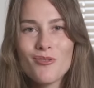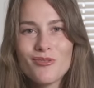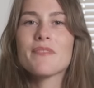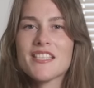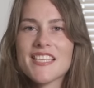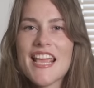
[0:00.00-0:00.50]

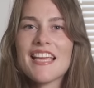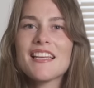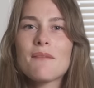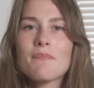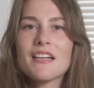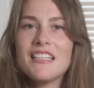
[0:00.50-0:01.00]
Mistake
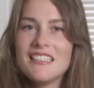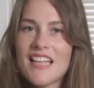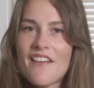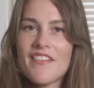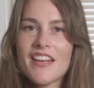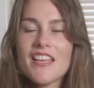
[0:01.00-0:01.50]
number
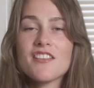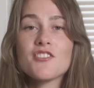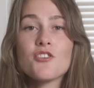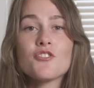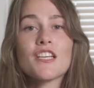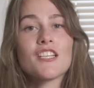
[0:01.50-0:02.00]
11 is
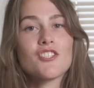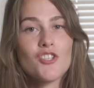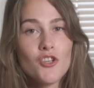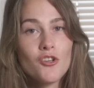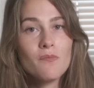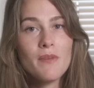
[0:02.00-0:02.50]
using
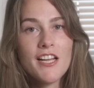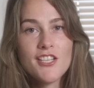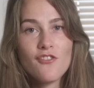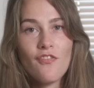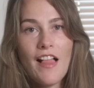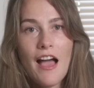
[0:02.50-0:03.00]
too much
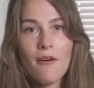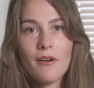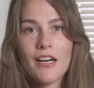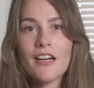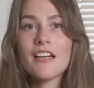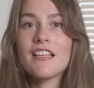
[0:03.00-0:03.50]

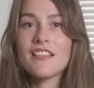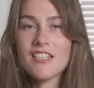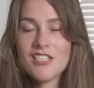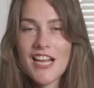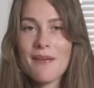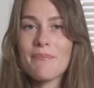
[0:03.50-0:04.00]
flour in the
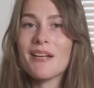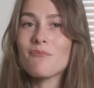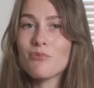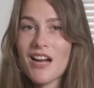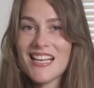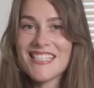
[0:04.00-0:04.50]
shaping
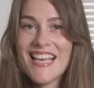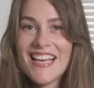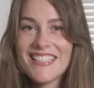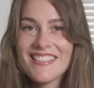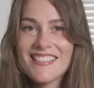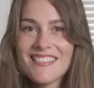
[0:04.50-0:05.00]

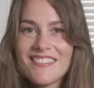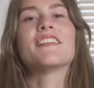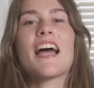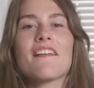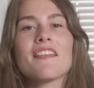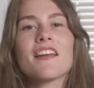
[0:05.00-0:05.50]
process.
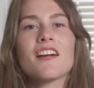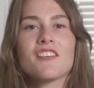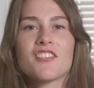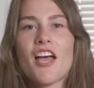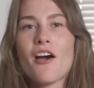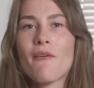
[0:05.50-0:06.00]
Now that our
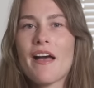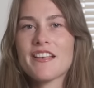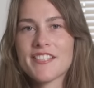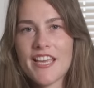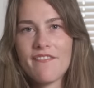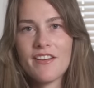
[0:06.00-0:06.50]
dough
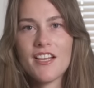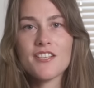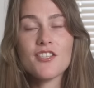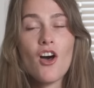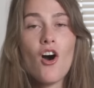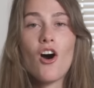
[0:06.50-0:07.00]
has given
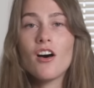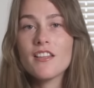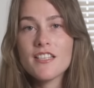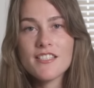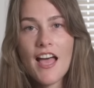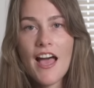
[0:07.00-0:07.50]
us all
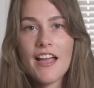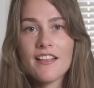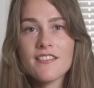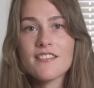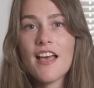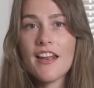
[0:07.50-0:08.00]
the
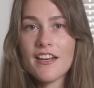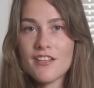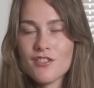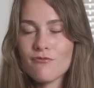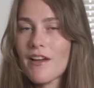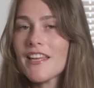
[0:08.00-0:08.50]
signs that it
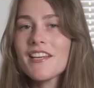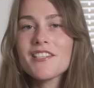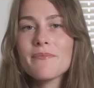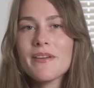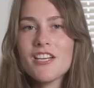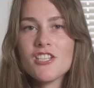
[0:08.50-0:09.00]
is ready
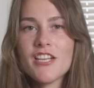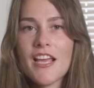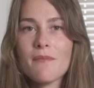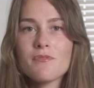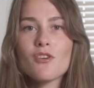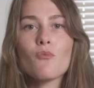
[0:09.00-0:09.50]
to be
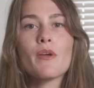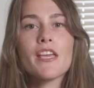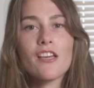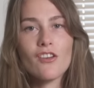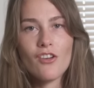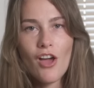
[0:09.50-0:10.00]
shaped, we
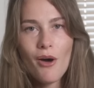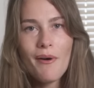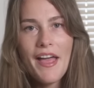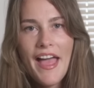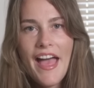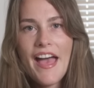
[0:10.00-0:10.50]
can go
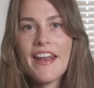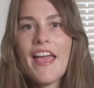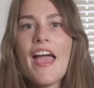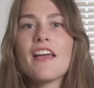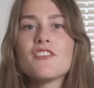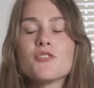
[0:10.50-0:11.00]
ahead
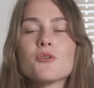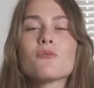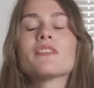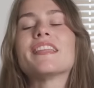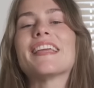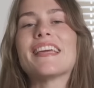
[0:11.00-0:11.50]
and
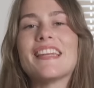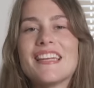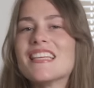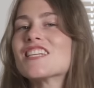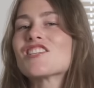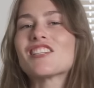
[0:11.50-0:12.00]
do the
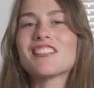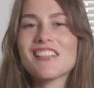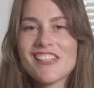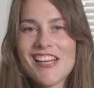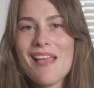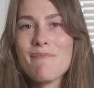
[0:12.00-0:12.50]
initial
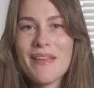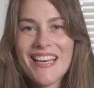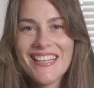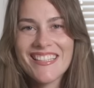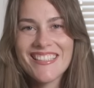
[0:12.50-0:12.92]
shaping.